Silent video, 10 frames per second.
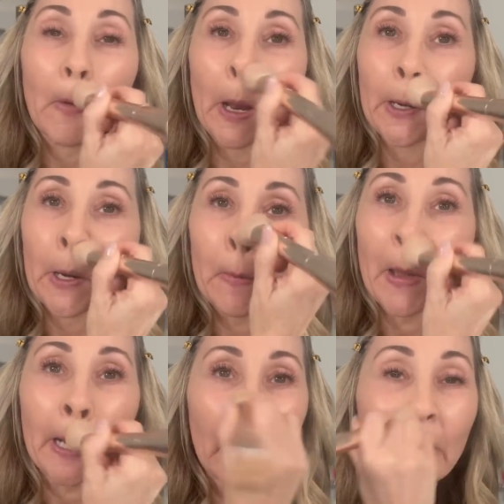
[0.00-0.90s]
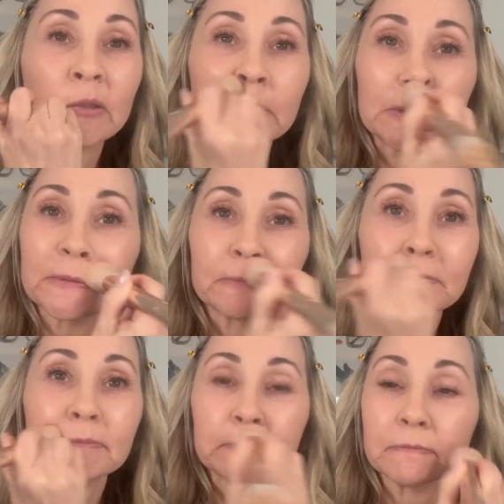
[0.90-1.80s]
under my nose.
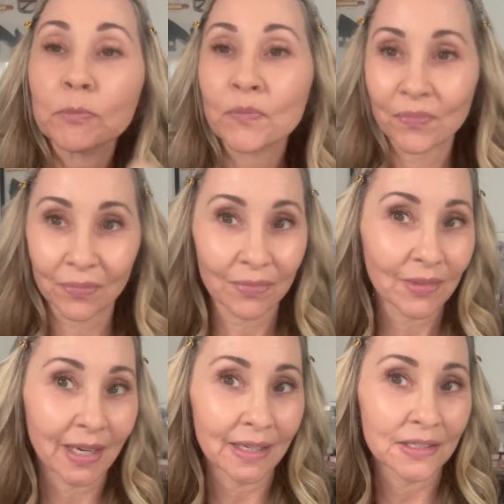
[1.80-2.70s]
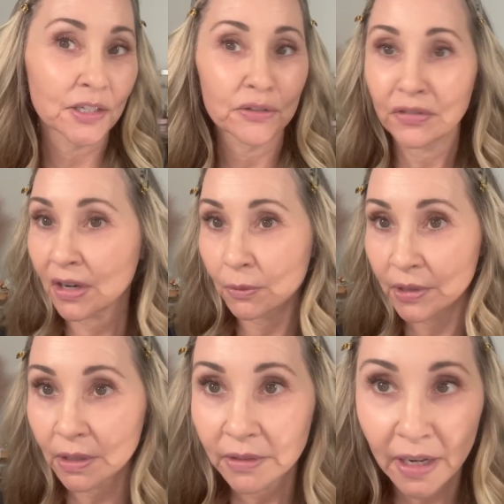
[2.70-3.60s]
Okay, so far we
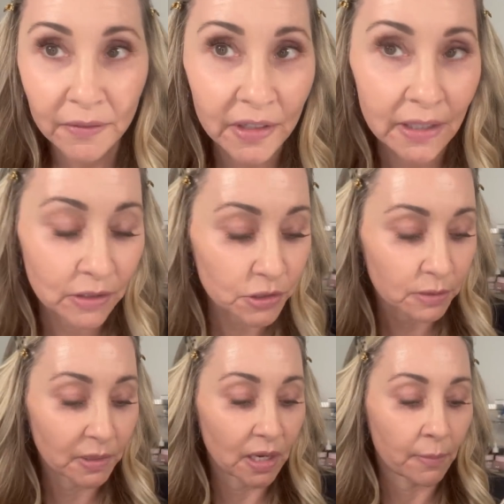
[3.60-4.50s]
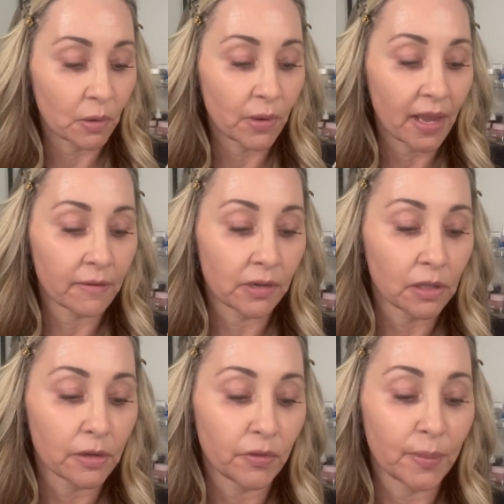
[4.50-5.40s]
don't have it in too many. I mean, we have it all
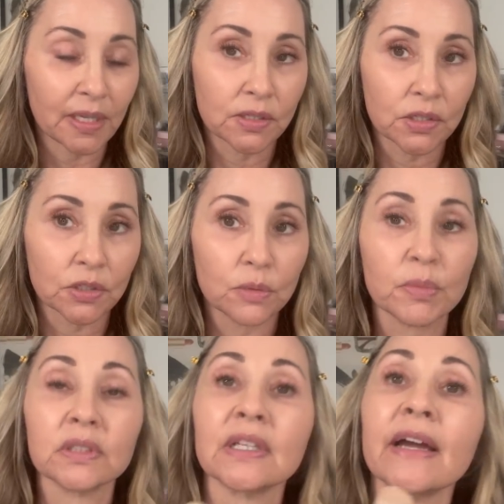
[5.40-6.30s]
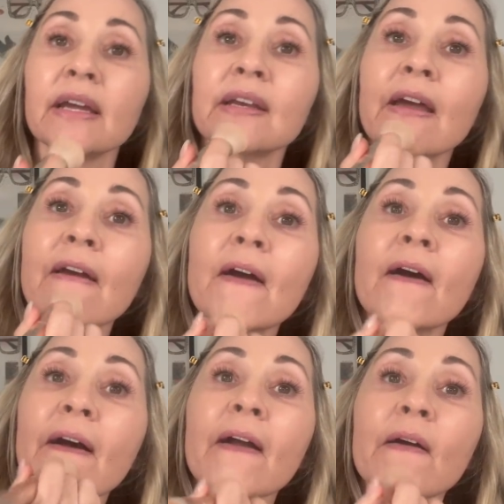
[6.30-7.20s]
over, but it's super light.
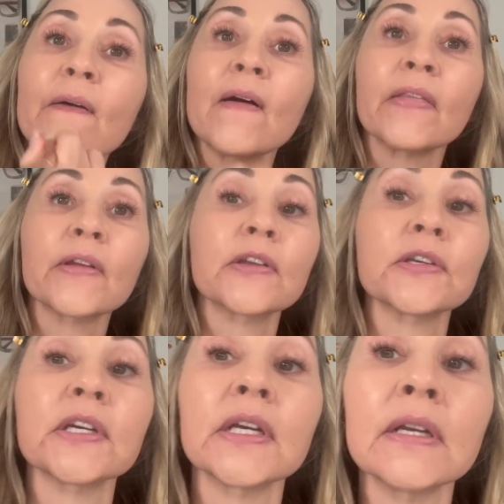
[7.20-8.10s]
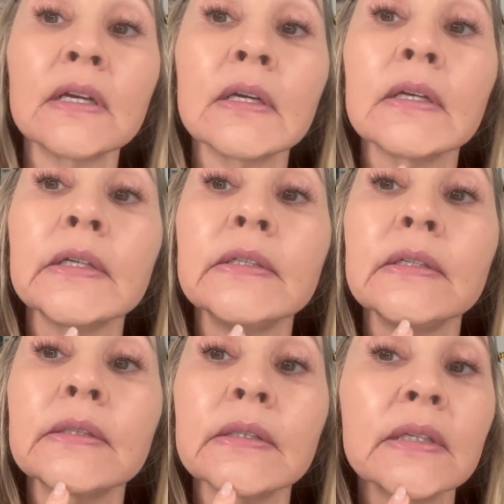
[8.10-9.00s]
I go on the chin. Now, do you
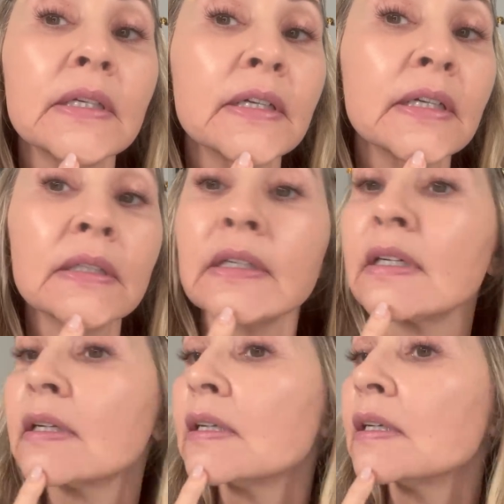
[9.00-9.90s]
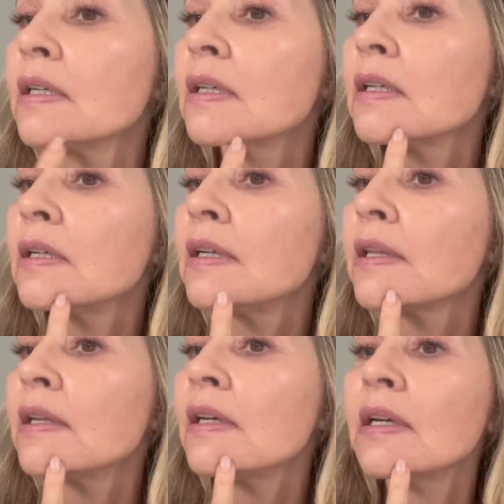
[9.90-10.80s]
see here? Look,
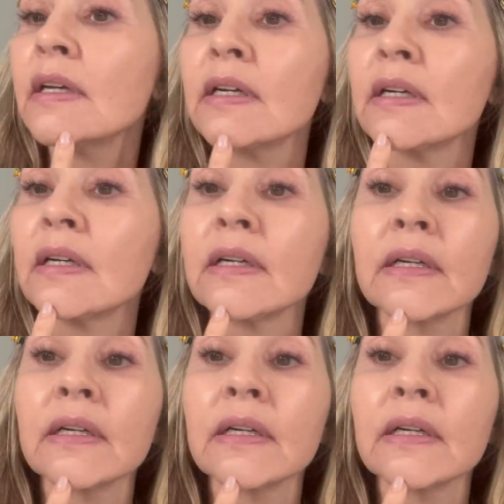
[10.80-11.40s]
nothing here.